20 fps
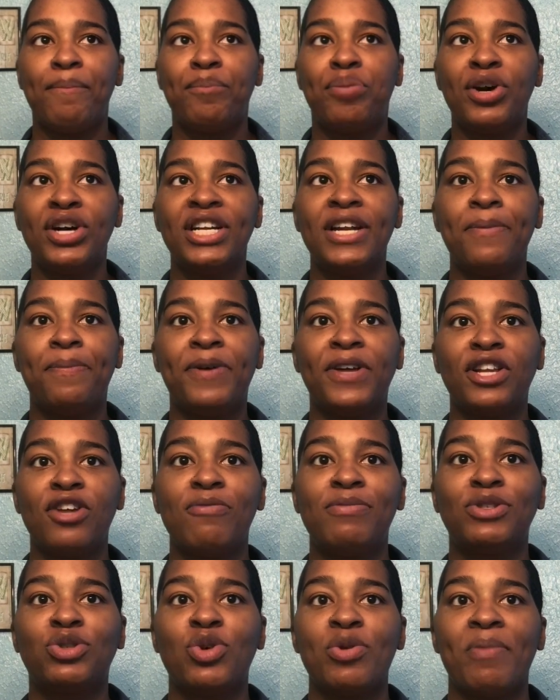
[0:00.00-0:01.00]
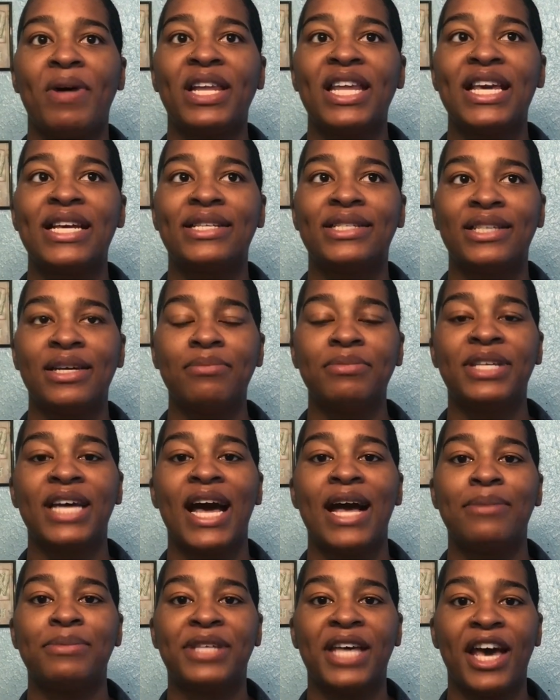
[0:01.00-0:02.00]
putting a pillow between my legs
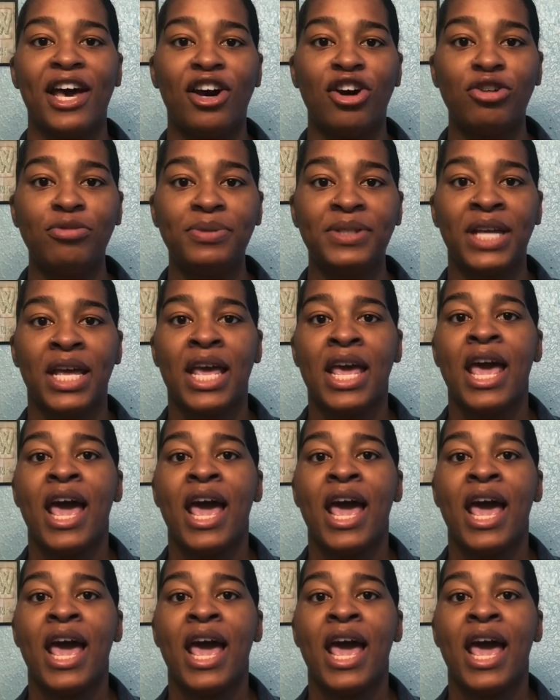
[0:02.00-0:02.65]
sometimes helps.